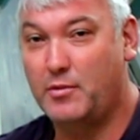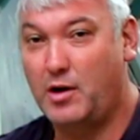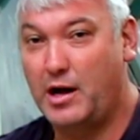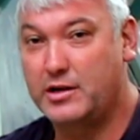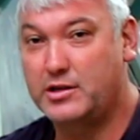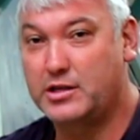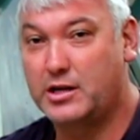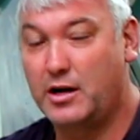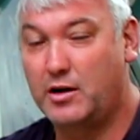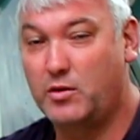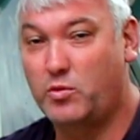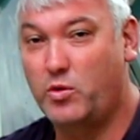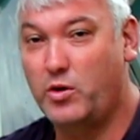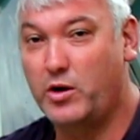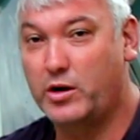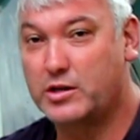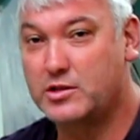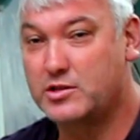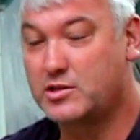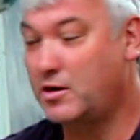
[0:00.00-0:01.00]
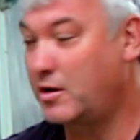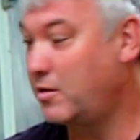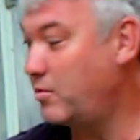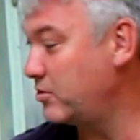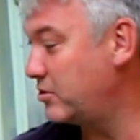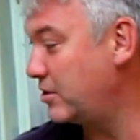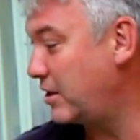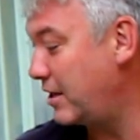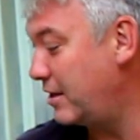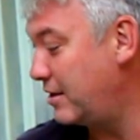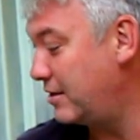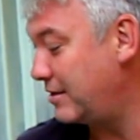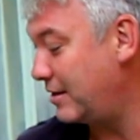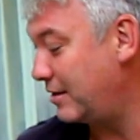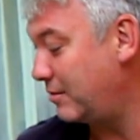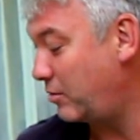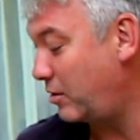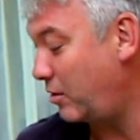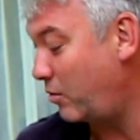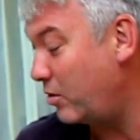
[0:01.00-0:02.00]
I had to go to work, and so I wasn't here to
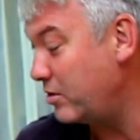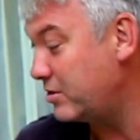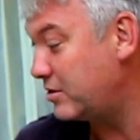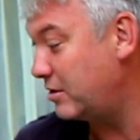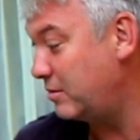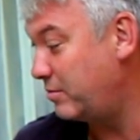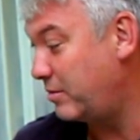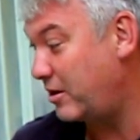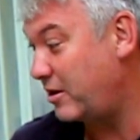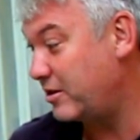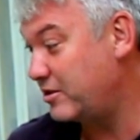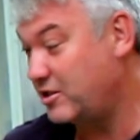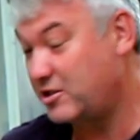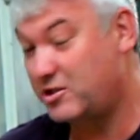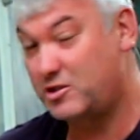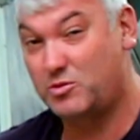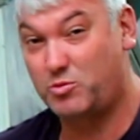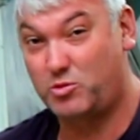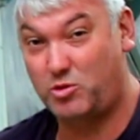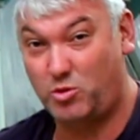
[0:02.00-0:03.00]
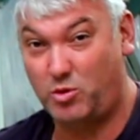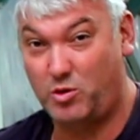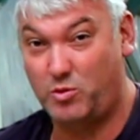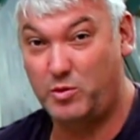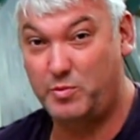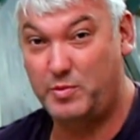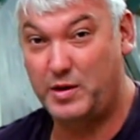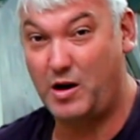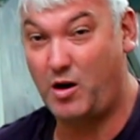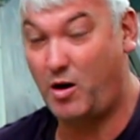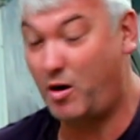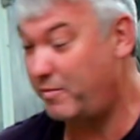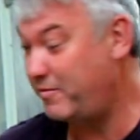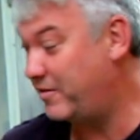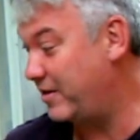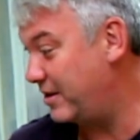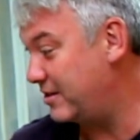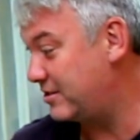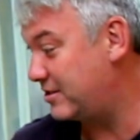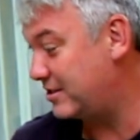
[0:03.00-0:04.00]
tell him what I wanted, but I just thought it would be
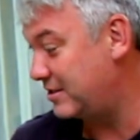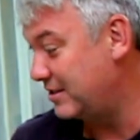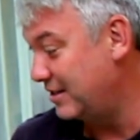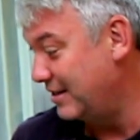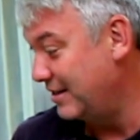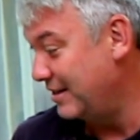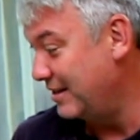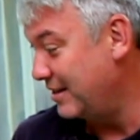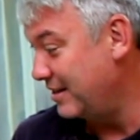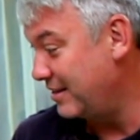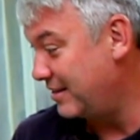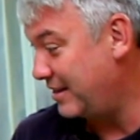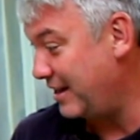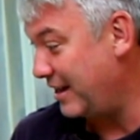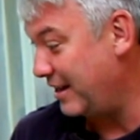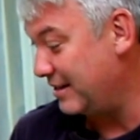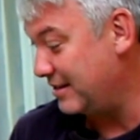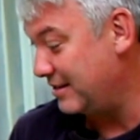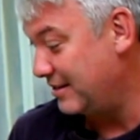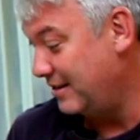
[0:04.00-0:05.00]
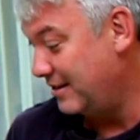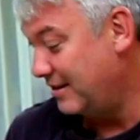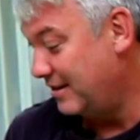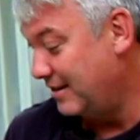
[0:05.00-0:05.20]
obvious that